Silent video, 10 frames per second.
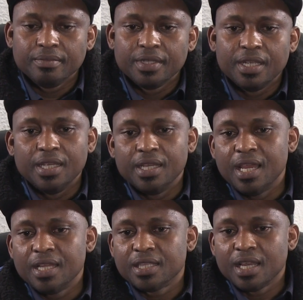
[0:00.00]
it
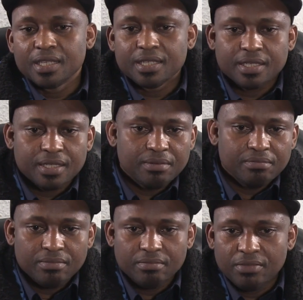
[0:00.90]
enters
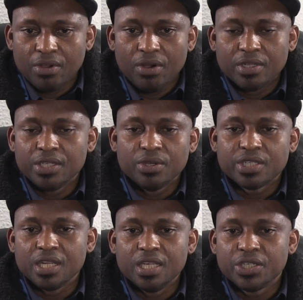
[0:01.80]
all the
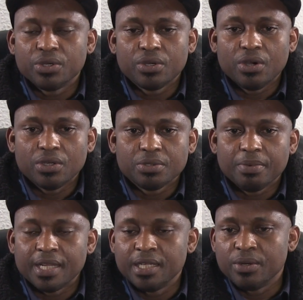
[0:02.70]
oscillation caused
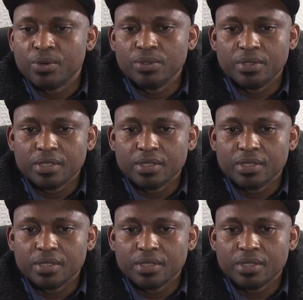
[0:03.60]
by the road.